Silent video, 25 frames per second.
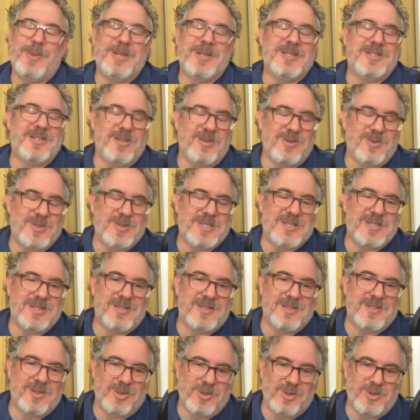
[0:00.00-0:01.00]
is use
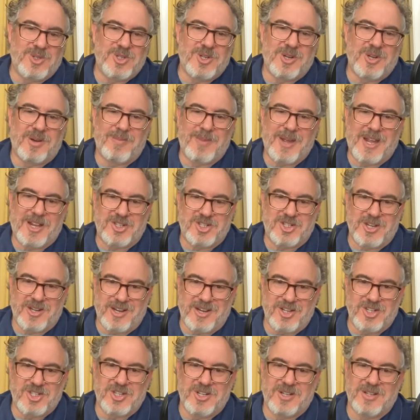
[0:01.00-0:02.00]
solution
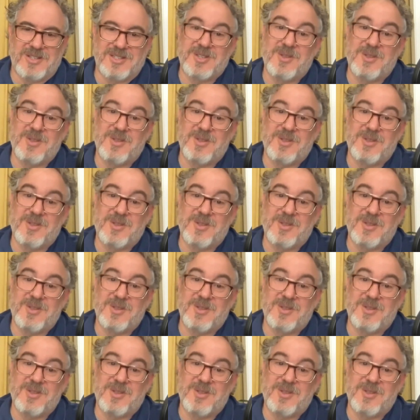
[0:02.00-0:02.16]
imagination.